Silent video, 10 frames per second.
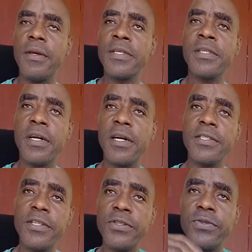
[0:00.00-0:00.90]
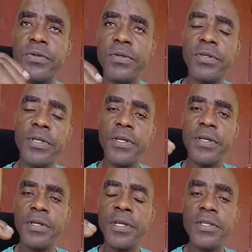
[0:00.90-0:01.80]
escorted to the
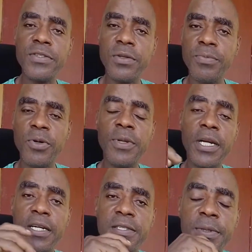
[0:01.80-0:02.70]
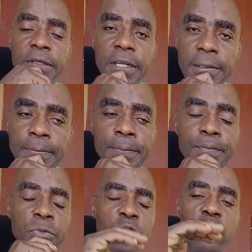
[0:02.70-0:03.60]
Kingston Public Hospital
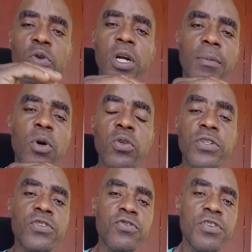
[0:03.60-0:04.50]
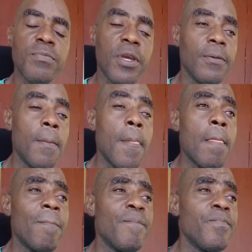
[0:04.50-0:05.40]
to look about his treatment.
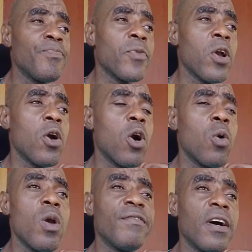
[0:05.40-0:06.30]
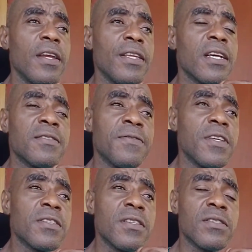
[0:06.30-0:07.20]
However, he has
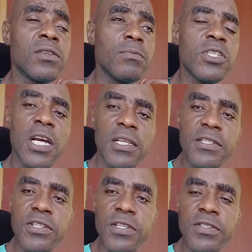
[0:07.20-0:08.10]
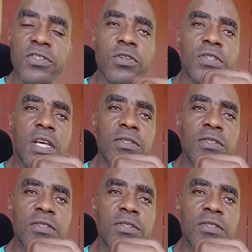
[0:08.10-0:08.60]
faced some challenges, just